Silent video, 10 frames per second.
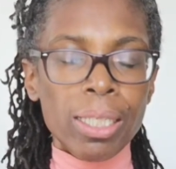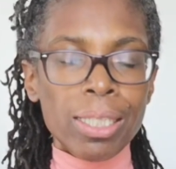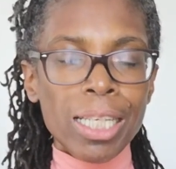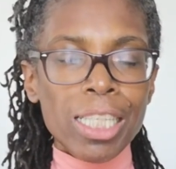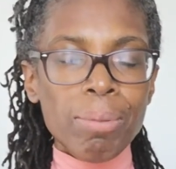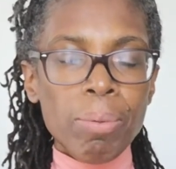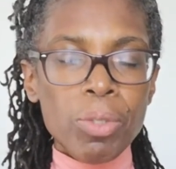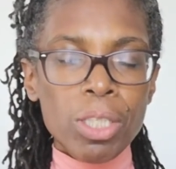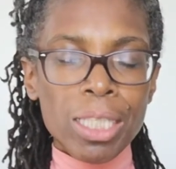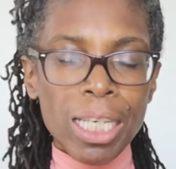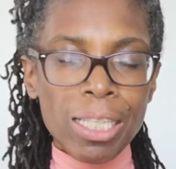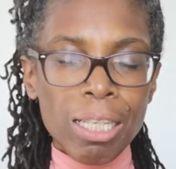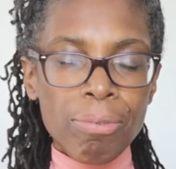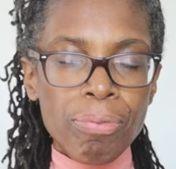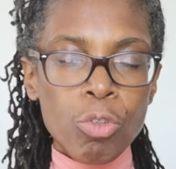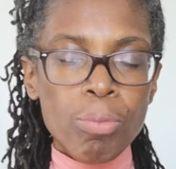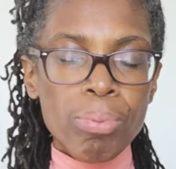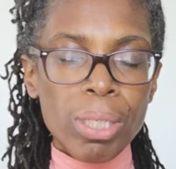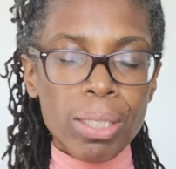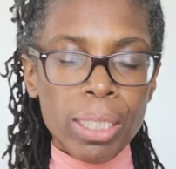Take a moment to take that full
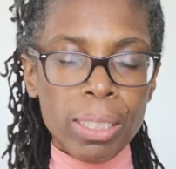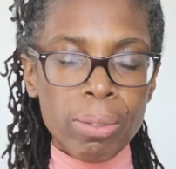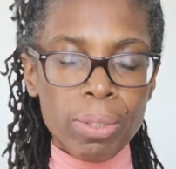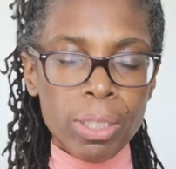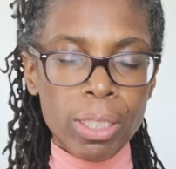breath out.